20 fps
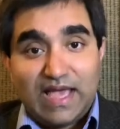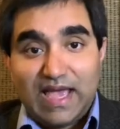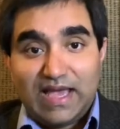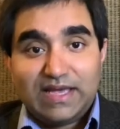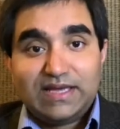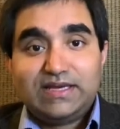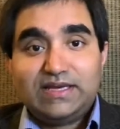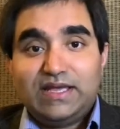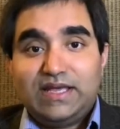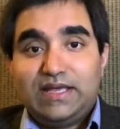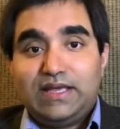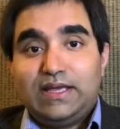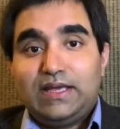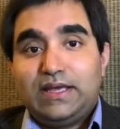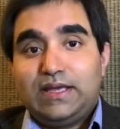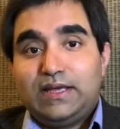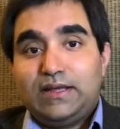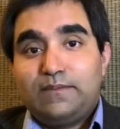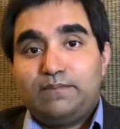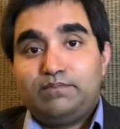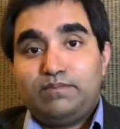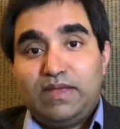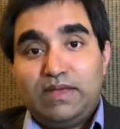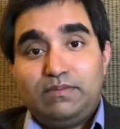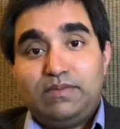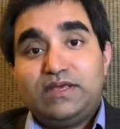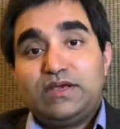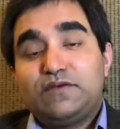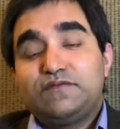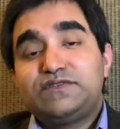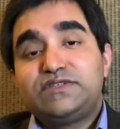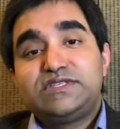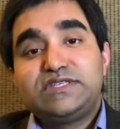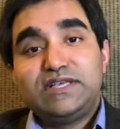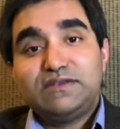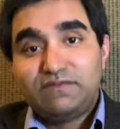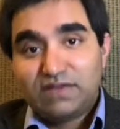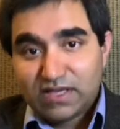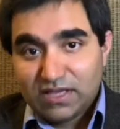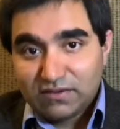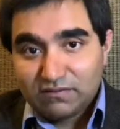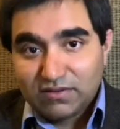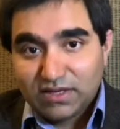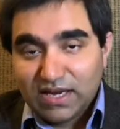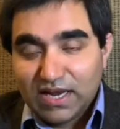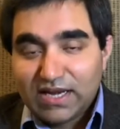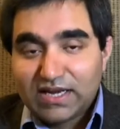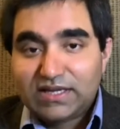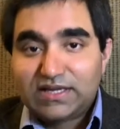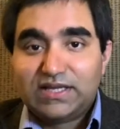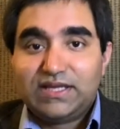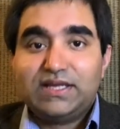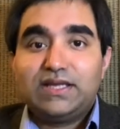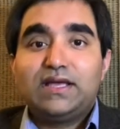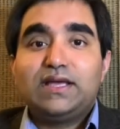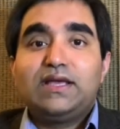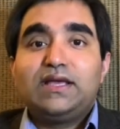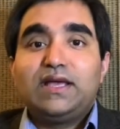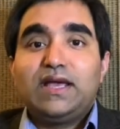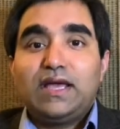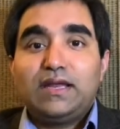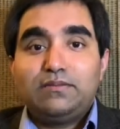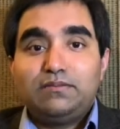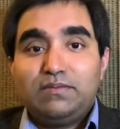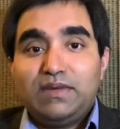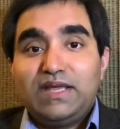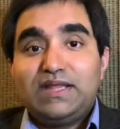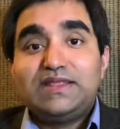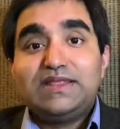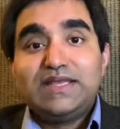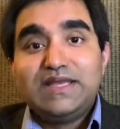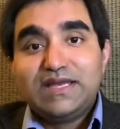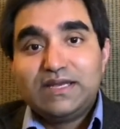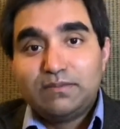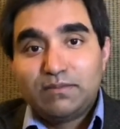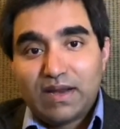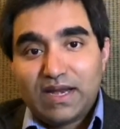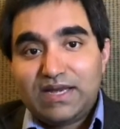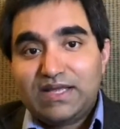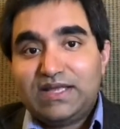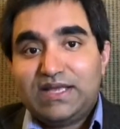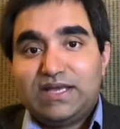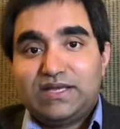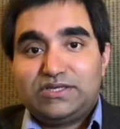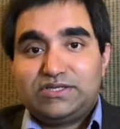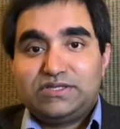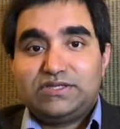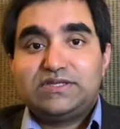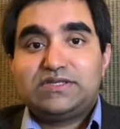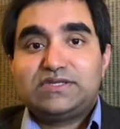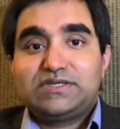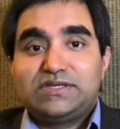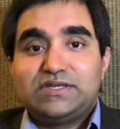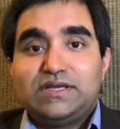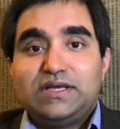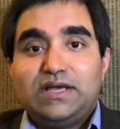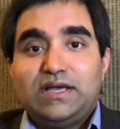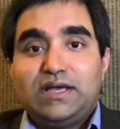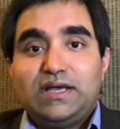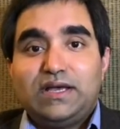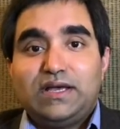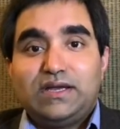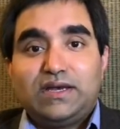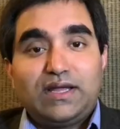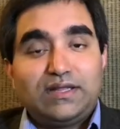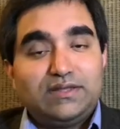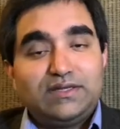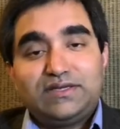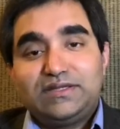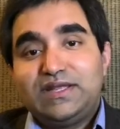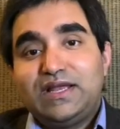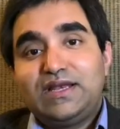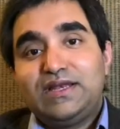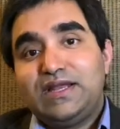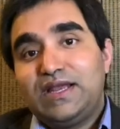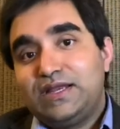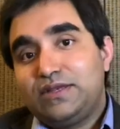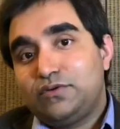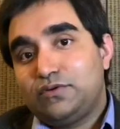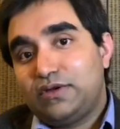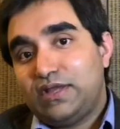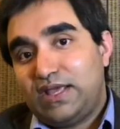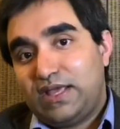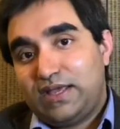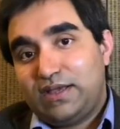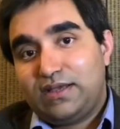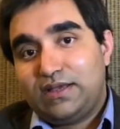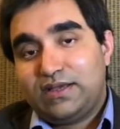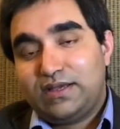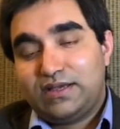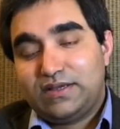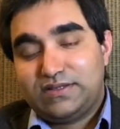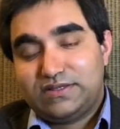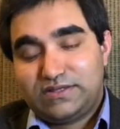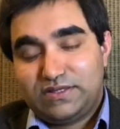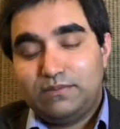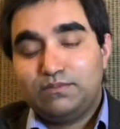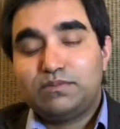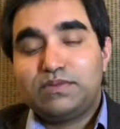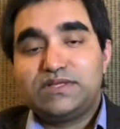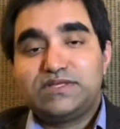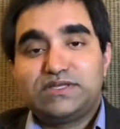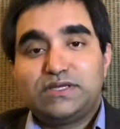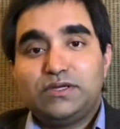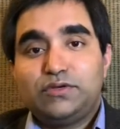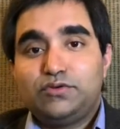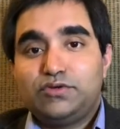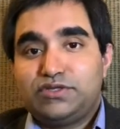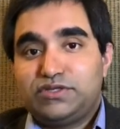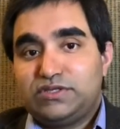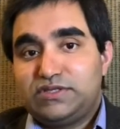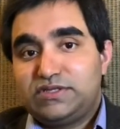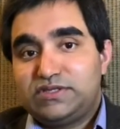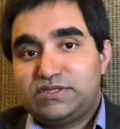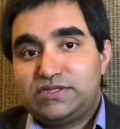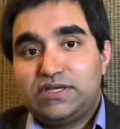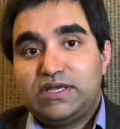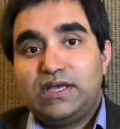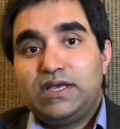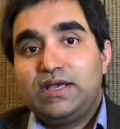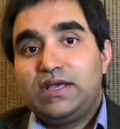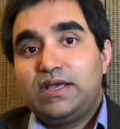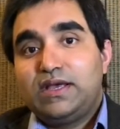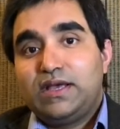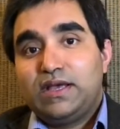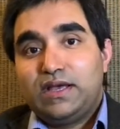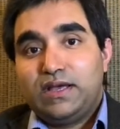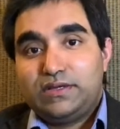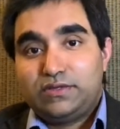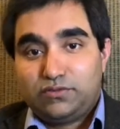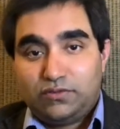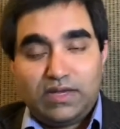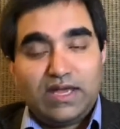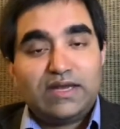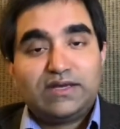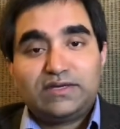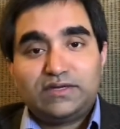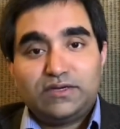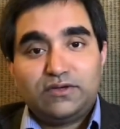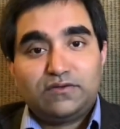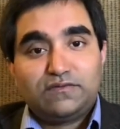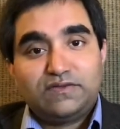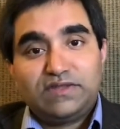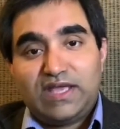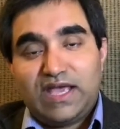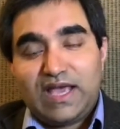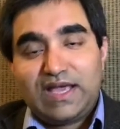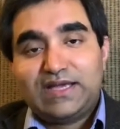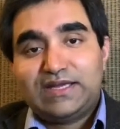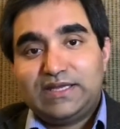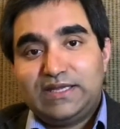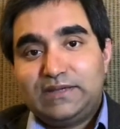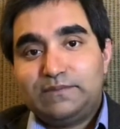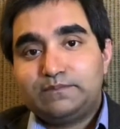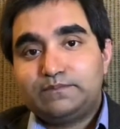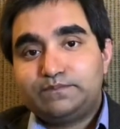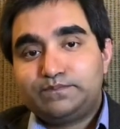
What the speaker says: acne may be of severe variety and may need medications rather than day-to-day simple solutions to get rid of the acne.